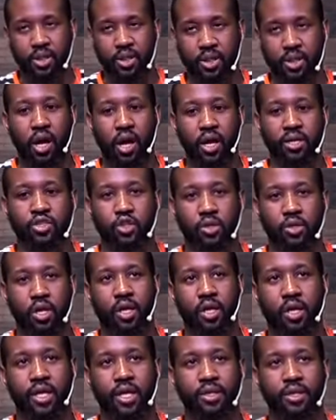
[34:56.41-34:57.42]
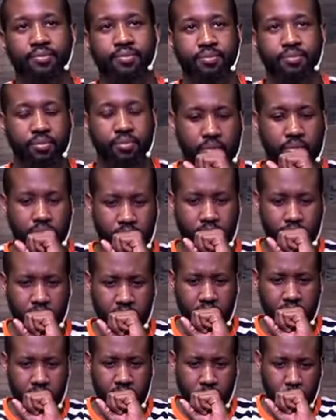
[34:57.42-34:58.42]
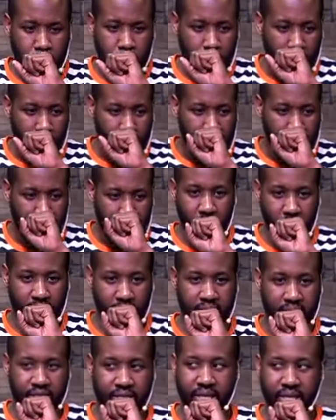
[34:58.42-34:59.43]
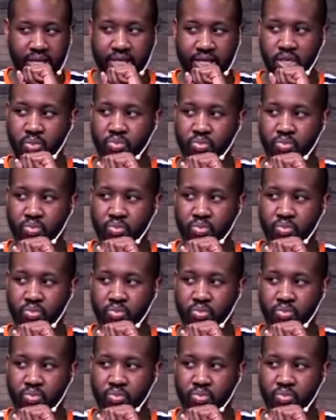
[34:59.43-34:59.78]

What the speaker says: is Paul is struggling. And Paul has